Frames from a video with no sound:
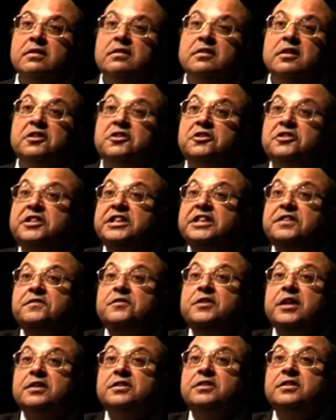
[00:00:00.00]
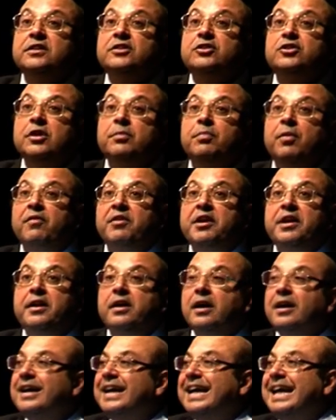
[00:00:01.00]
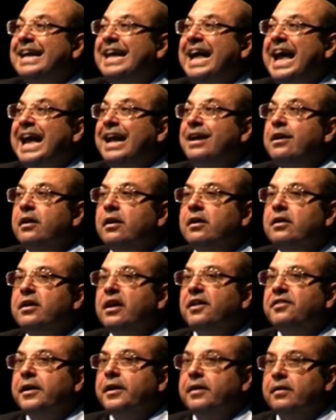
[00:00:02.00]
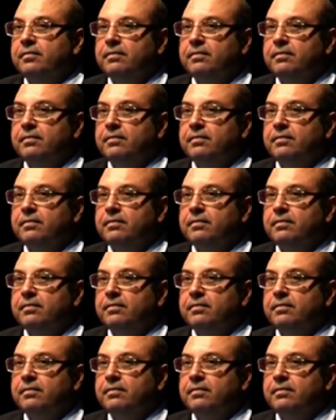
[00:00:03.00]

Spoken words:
the Chief Justiceship of India can add nothing.